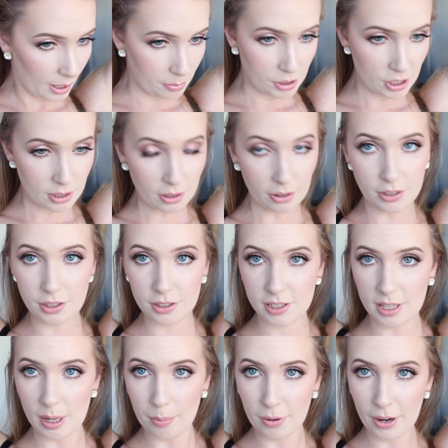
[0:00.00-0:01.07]
I'm just going to
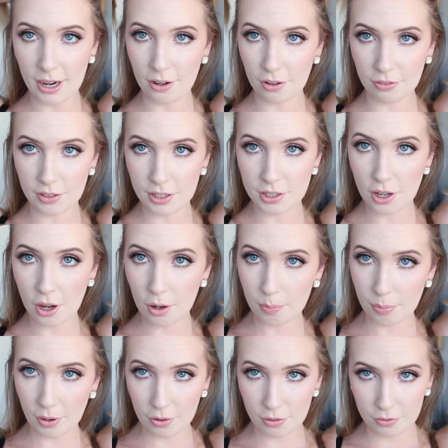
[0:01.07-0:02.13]
separate off the
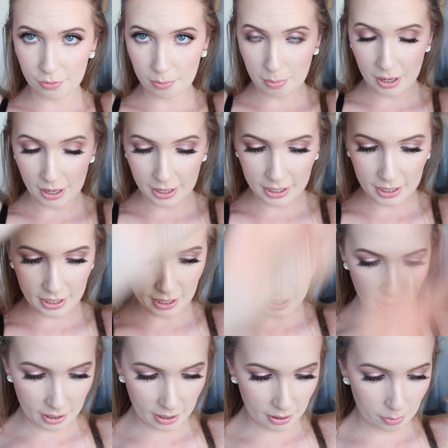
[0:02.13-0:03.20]
top of my
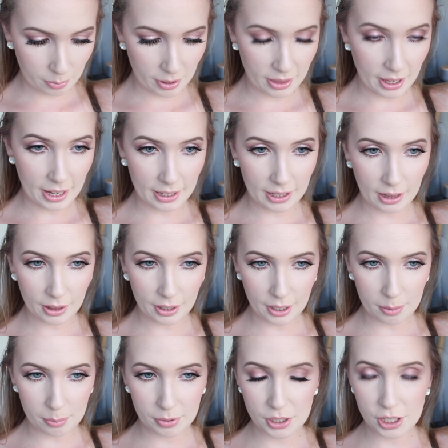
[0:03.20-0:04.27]
hair with a clip,